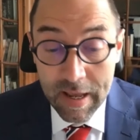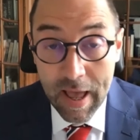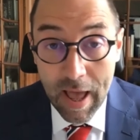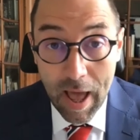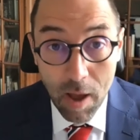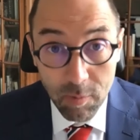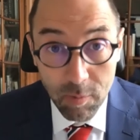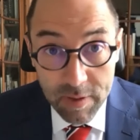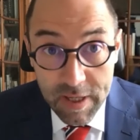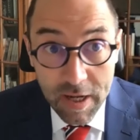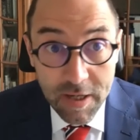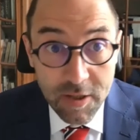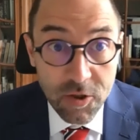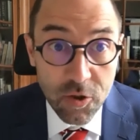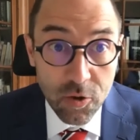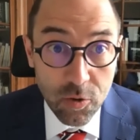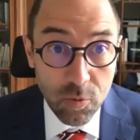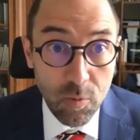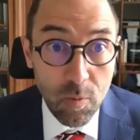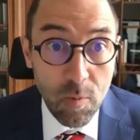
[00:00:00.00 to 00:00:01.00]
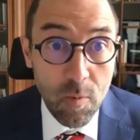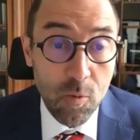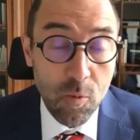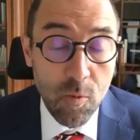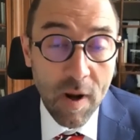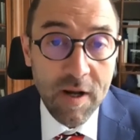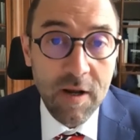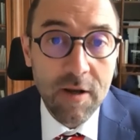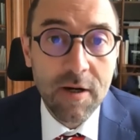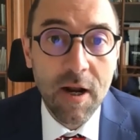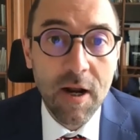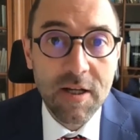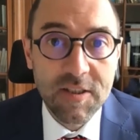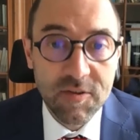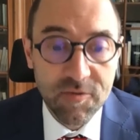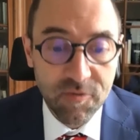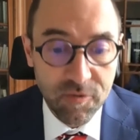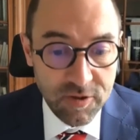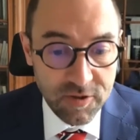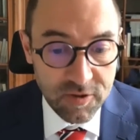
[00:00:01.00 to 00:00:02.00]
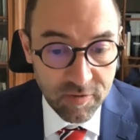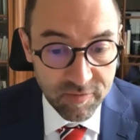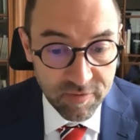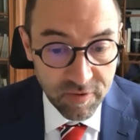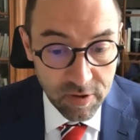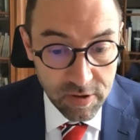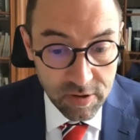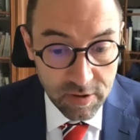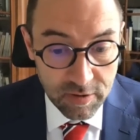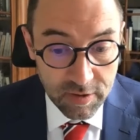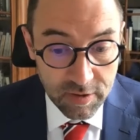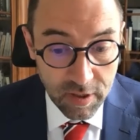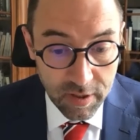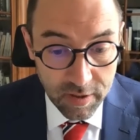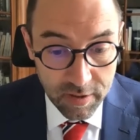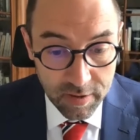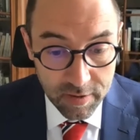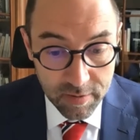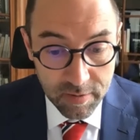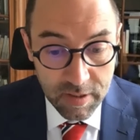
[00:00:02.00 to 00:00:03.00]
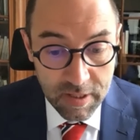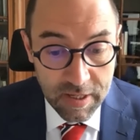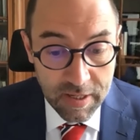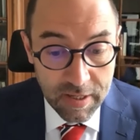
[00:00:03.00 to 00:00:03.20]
I would like to recognize, first of all,